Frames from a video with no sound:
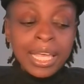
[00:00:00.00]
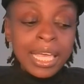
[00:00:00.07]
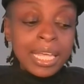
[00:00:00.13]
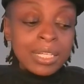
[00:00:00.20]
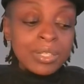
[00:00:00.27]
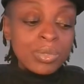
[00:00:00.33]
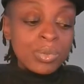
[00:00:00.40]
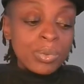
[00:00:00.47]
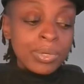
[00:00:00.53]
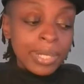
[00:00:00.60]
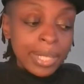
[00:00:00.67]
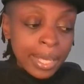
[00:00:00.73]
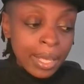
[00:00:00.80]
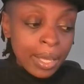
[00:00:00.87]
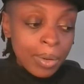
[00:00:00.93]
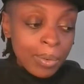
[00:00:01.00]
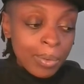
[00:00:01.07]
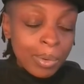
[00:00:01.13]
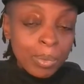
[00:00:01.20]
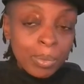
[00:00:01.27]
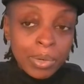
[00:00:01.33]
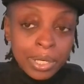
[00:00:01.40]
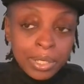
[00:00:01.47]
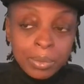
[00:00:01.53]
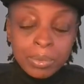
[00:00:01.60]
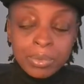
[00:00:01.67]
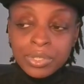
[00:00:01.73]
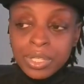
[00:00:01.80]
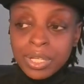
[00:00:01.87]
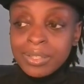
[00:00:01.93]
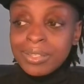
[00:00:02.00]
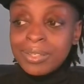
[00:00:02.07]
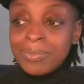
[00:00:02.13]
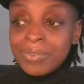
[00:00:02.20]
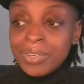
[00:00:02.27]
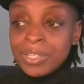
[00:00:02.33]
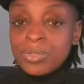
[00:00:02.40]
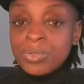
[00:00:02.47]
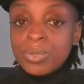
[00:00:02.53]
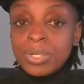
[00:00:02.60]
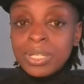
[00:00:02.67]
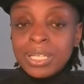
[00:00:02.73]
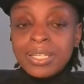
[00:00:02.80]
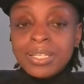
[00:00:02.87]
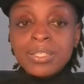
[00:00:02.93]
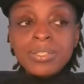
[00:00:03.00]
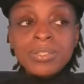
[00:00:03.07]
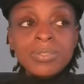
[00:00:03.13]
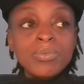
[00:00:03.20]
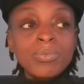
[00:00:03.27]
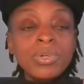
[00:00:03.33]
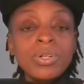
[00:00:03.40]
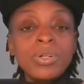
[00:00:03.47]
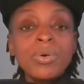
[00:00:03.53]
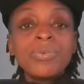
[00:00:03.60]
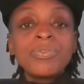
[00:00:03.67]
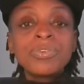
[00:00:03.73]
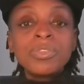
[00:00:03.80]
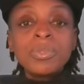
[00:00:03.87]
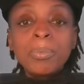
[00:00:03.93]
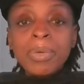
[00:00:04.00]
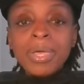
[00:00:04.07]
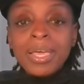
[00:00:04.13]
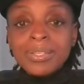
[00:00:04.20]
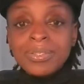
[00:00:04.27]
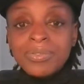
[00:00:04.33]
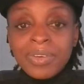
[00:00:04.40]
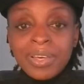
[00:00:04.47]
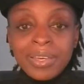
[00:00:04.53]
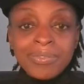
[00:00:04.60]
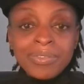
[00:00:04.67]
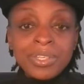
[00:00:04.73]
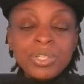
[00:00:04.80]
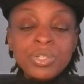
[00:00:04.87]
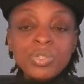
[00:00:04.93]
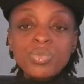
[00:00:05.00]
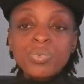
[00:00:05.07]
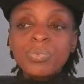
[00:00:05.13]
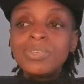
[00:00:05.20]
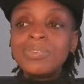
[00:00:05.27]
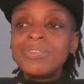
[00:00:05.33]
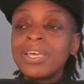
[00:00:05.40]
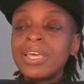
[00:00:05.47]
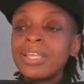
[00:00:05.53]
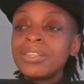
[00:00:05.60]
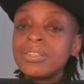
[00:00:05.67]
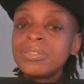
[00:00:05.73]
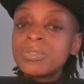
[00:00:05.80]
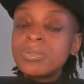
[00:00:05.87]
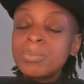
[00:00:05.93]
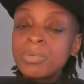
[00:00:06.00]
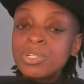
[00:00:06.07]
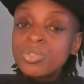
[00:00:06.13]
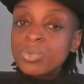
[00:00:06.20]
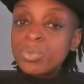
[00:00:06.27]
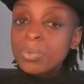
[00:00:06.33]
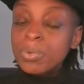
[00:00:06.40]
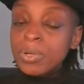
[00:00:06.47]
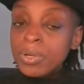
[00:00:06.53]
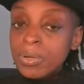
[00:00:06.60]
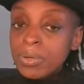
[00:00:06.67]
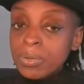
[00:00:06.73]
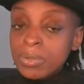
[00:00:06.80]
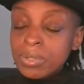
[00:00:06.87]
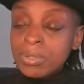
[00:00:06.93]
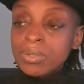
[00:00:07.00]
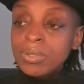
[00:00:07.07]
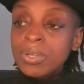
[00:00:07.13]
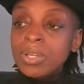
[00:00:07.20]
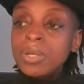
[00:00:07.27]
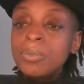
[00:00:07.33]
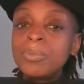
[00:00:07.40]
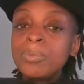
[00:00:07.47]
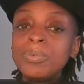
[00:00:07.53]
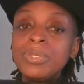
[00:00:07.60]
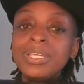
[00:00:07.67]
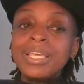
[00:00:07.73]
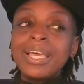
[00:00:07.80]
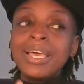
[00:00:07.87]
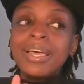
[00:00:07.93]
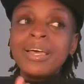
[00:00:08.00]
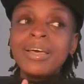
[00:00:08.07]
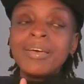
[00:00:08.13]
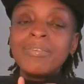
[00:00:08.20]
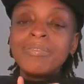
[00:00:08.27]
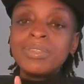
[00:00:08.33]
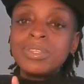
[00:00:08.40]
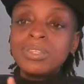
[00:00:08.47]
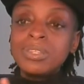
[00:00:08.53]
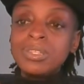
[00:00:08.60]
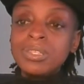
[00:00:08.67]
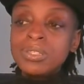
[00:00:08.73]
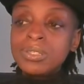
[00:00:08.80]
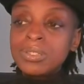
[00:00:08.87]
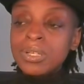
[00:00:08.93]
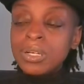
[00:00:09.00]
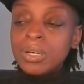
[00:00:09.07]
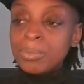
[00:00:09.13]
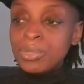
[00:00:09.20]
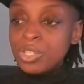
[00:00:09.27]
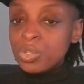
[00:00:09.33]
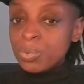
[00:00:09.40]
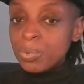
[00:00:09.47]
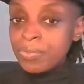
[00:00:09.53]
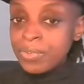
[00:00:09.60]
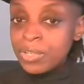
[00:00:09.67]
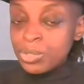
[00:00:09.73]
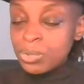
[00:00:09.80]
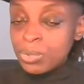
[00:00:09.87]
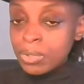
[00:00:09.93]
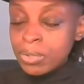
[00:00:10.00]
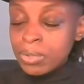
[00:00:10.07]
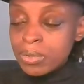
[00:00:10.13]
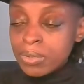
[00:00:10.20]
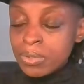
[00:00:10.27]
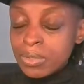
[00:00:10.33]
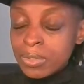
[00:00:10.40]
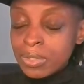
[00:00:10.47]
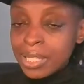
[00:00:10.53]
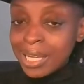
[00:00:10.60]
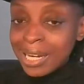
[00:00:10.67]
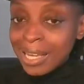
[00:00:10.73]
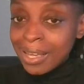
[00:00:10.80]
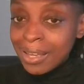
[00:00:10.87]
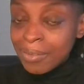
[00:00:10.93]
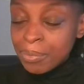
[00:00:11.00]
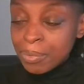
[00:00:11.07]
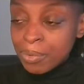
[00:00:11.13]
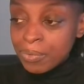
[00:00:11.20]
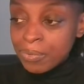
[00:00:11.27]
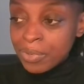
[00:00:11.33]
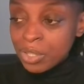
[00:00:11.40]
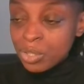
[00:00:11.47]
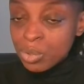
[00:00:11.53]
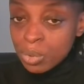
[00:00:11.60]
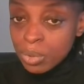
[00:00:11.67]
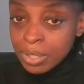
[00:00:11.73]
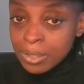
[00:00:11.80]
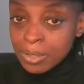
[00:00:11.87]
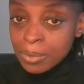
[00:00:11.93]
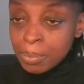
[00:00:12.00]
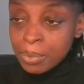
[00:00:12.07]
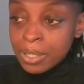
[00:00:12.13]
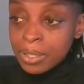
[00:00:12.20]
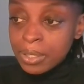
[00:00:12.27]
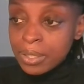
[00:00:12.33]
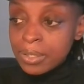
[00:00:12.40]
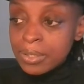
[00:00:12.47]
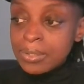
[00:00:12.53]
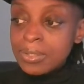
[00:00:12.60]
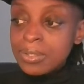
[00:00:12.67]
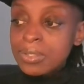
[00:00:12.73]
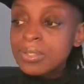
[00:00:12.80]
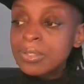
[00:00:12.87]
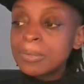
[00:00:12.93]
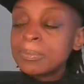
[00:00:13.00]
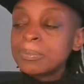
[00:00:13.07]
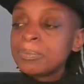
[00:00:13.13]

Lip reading: And so now what you will tell the investor is, well, over the past 5 years, we've had this much growth. We have these professionals that have professional experience.